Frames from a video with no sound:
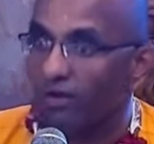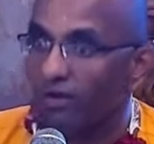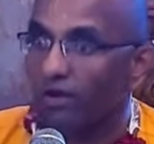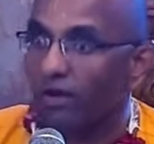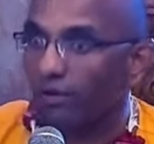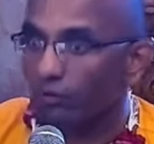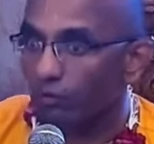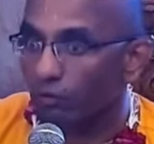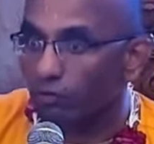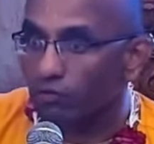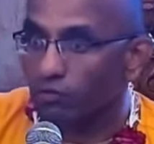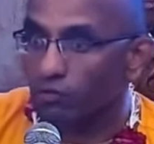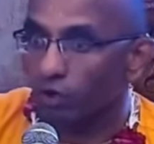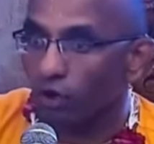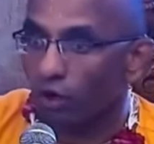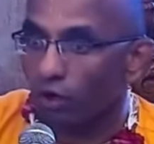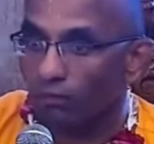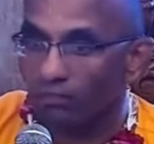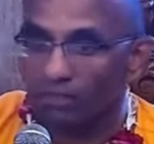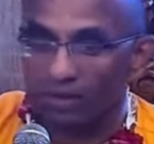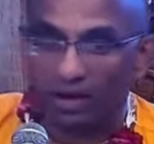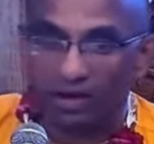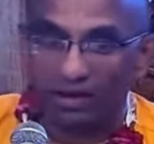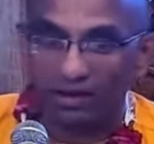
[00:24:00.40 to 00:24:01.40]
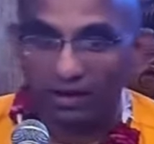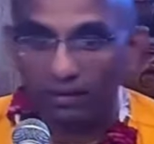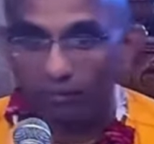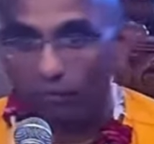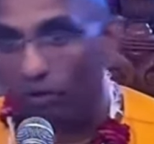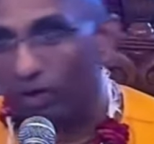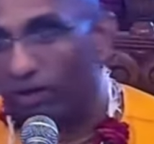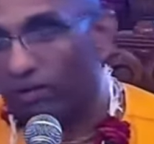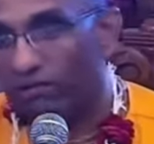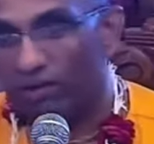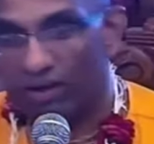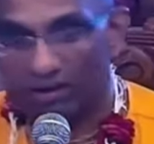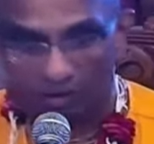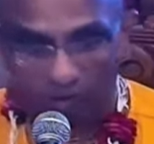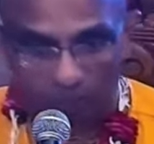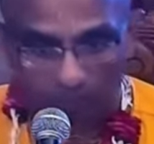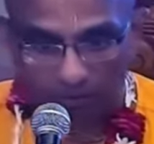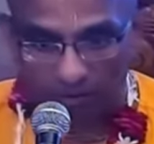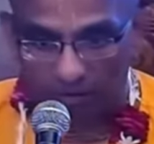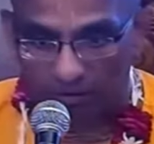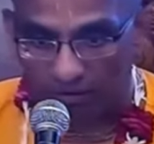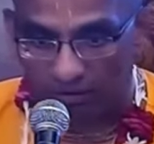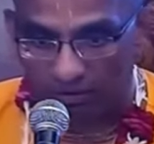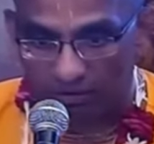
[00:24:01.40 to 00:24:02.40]
if I get a good job, then I'll get a more attractive
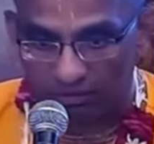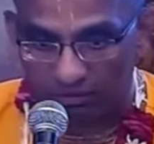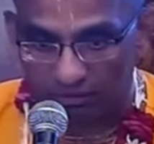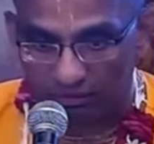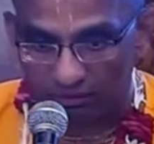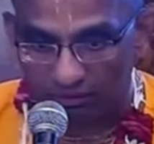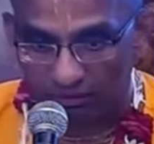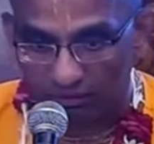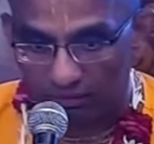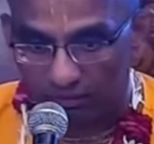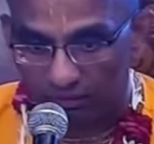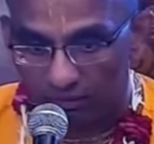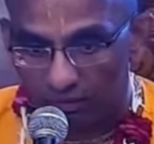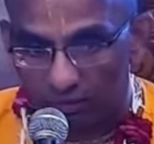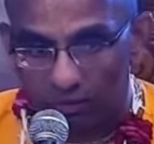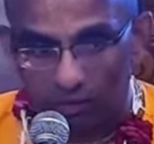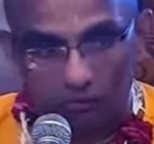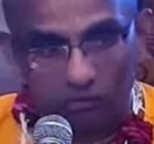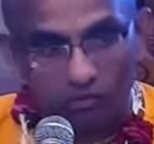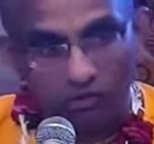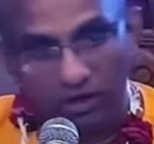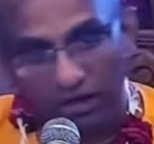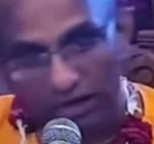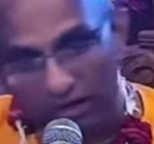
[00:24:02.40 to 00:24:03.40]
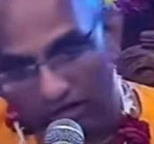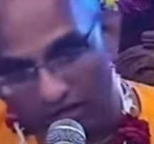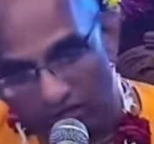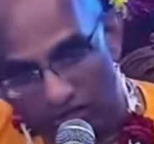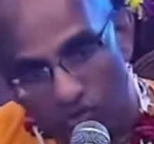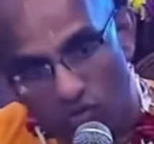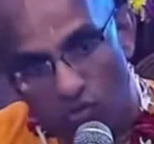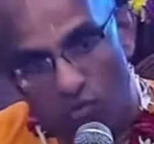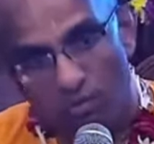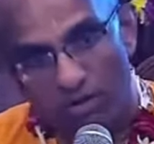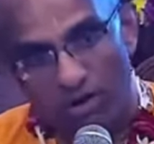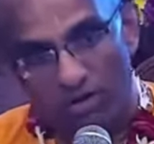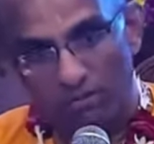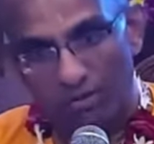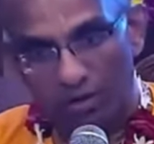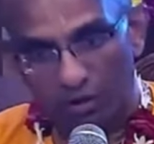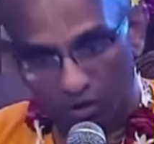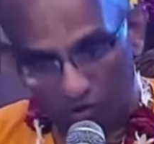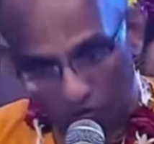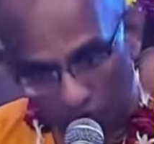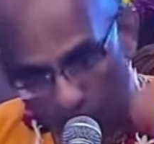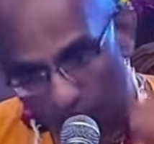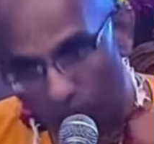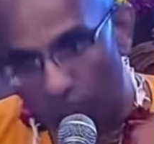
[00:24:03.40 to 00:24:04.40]
partner. So that achievement may
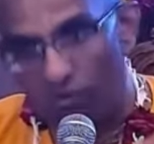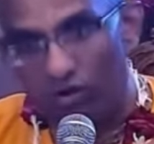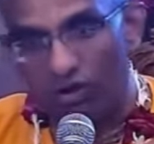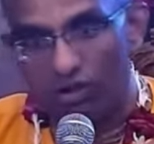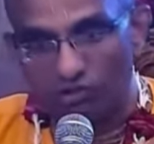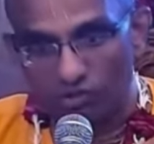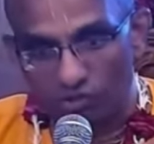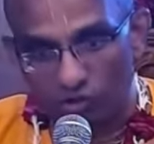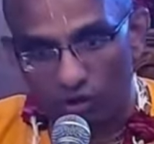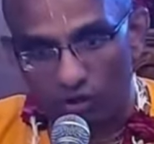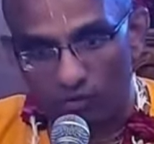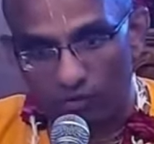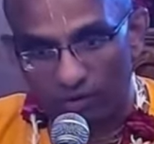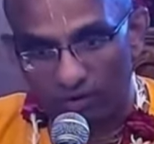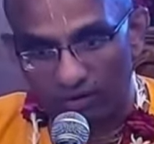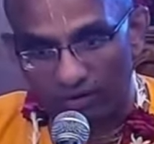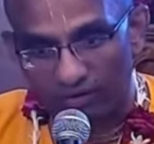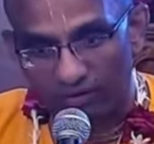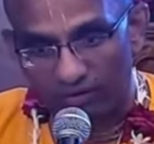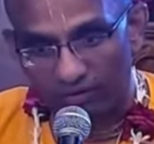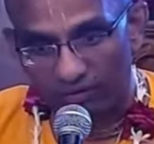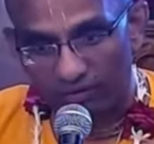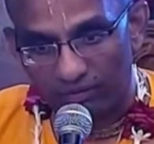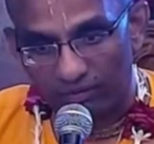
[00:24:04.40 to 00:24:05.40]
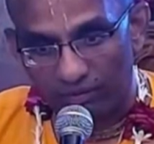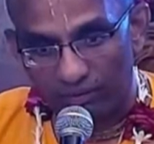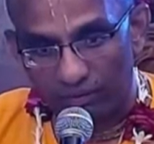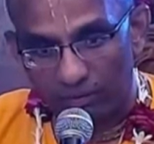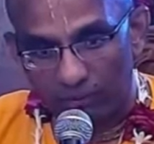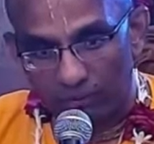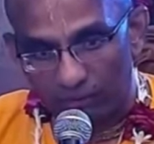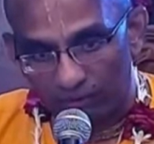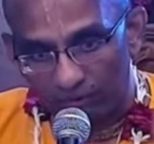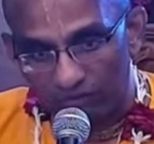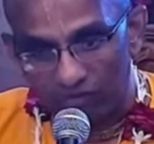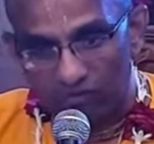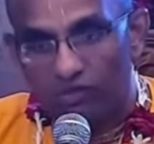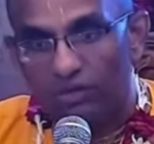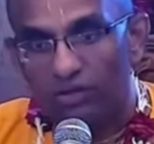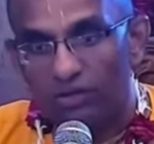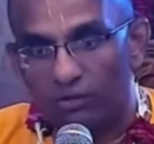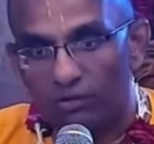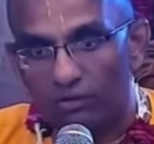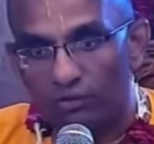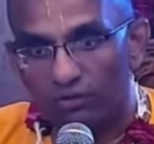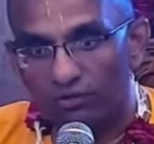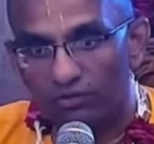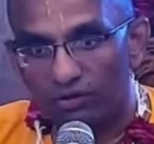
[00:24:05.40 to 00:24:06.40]
also be for enjoyment. But still,
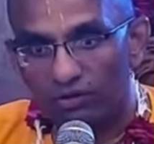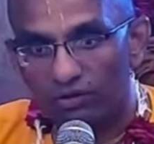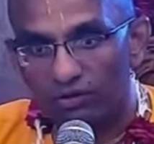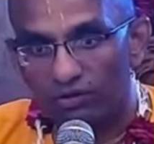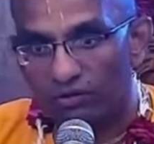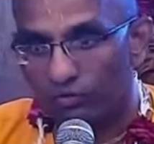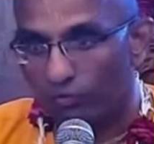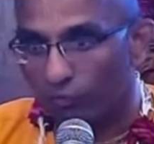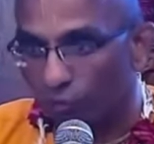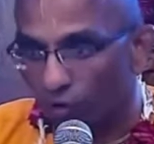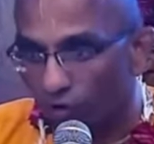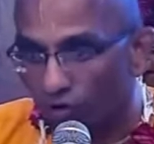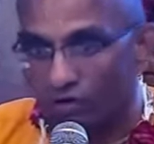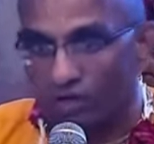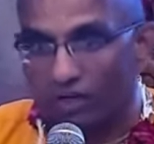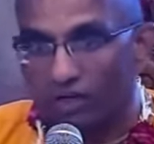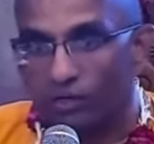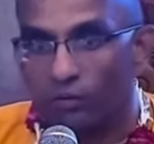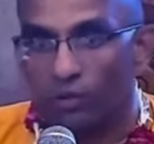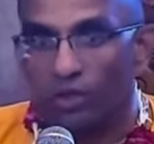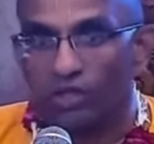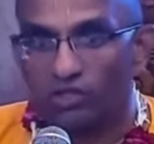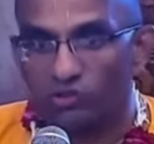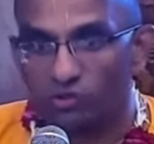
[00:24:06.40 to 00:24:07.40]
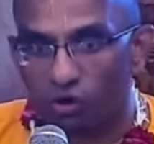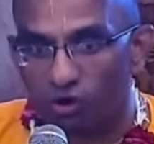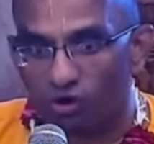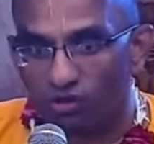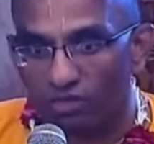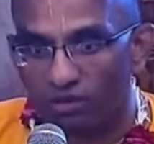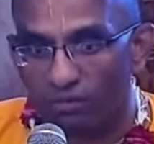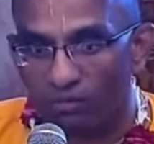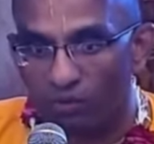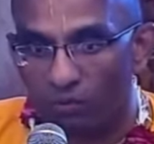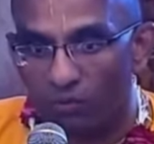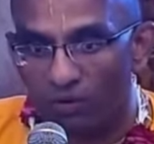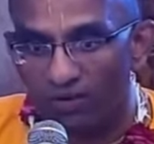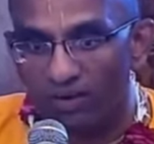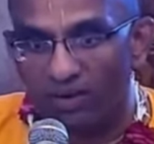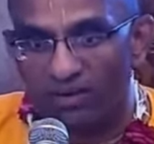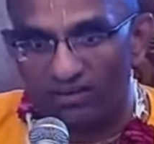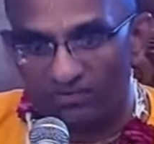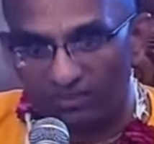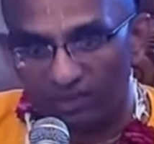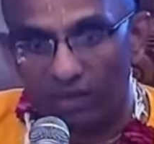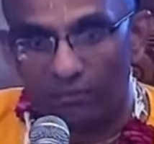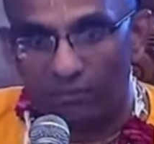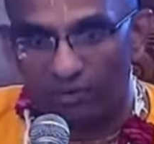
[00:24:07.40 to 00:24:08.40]
you can say just wanting to enjoy in the moment, that
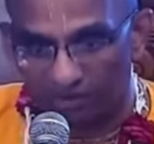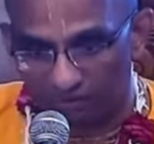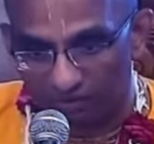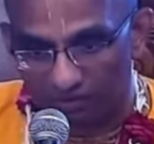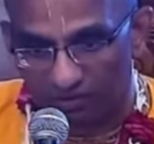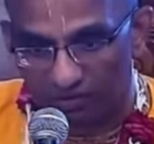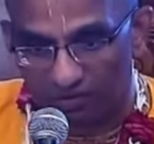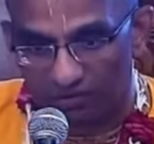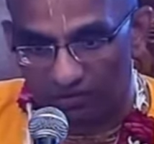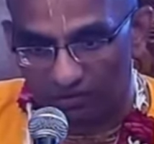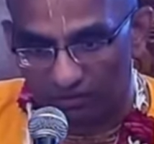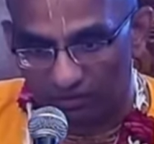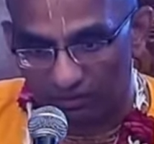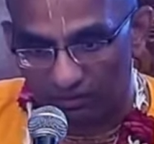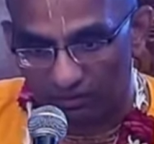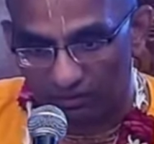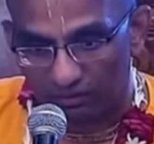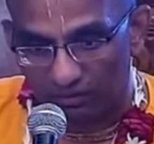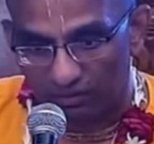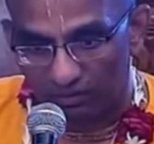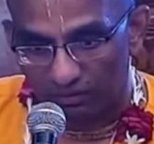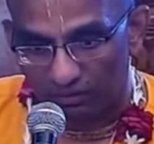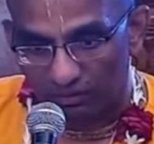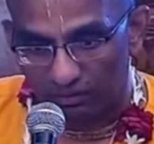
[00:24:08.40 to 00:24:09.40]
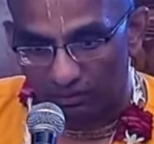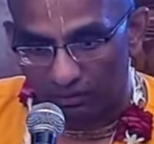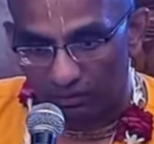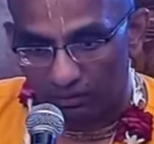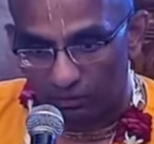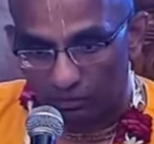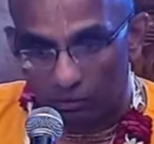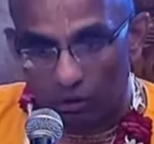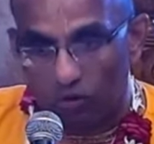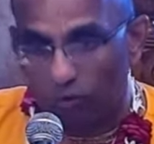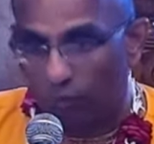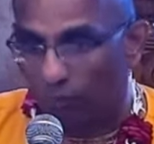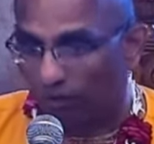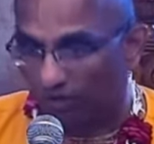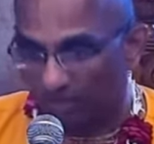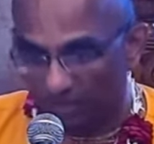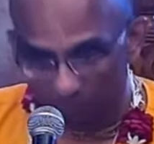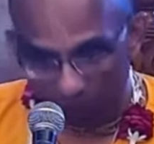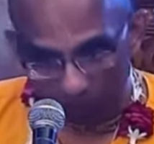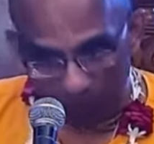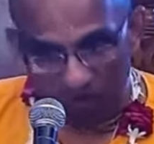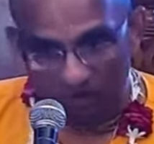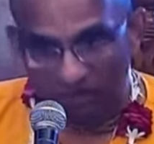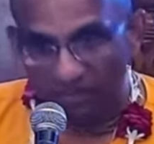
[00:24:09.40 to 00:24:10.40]
is tamasic. Not worrying
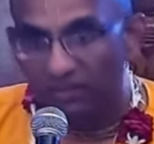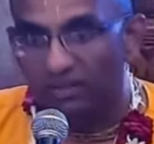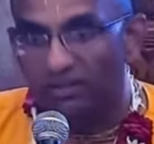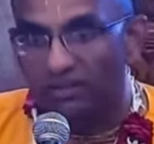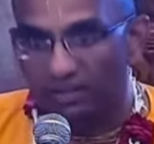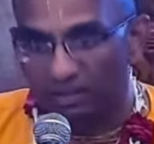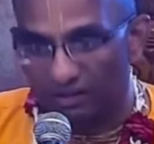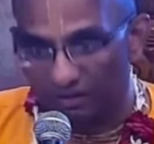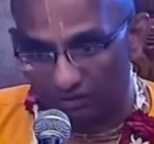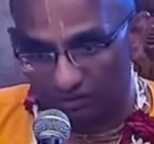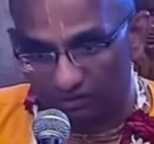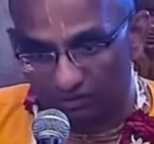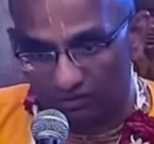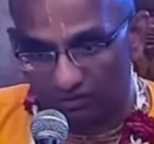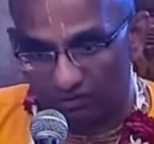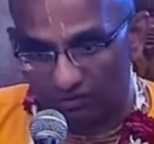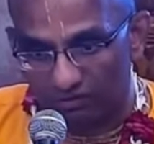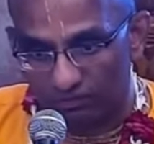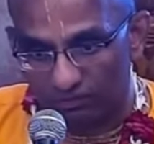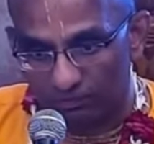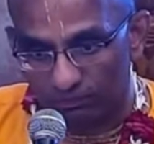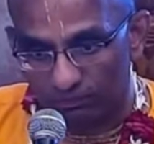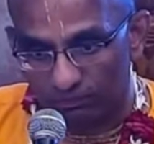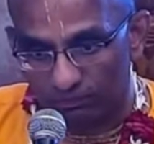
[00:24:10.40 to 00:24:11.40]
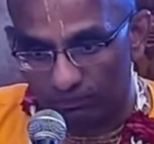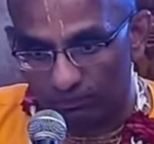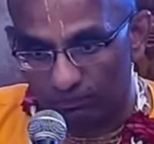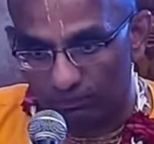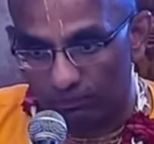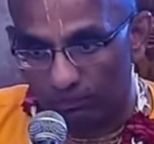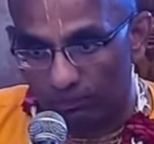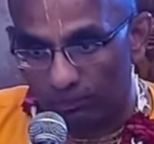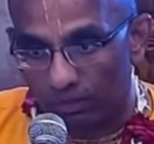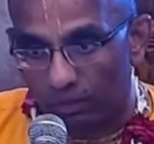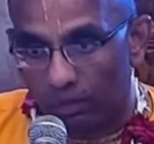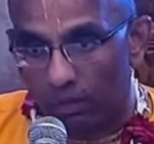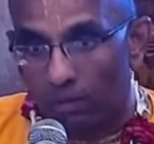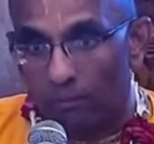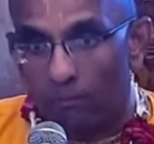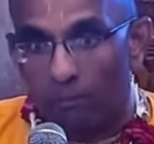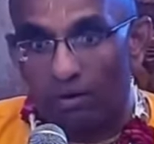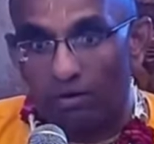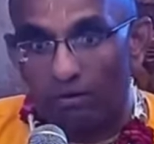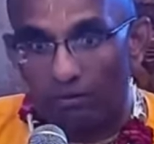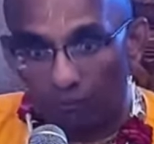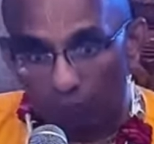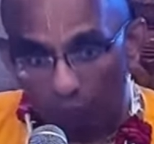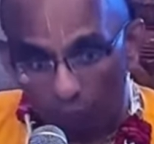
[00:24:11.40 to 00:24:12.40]
about anything else. Hmm?
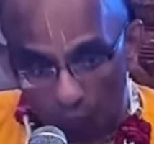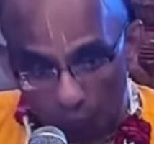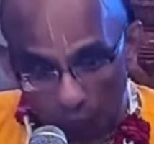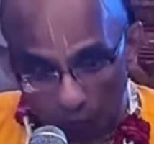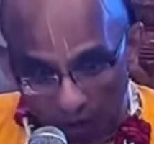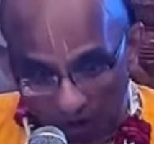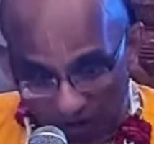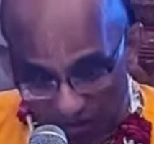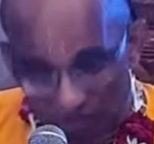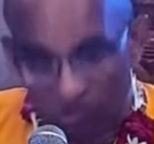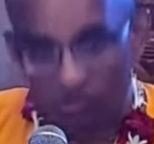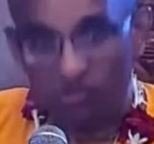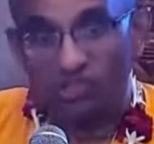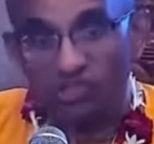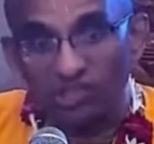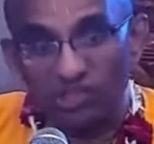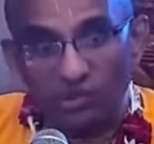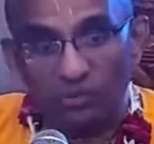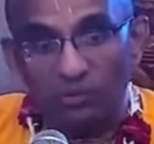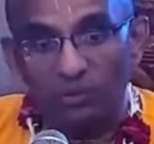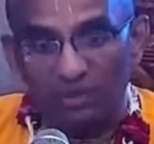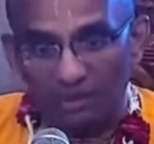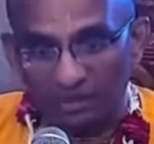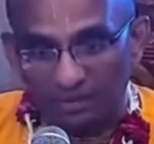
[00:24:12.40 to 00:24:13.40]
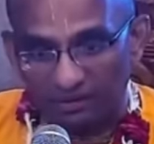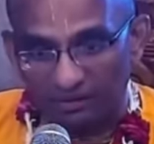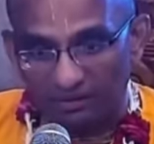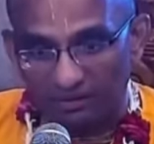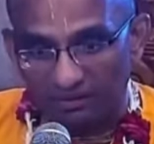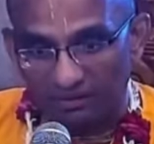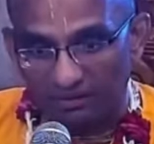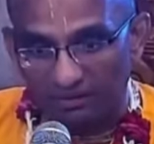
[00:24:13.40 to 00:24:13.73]
But achieving.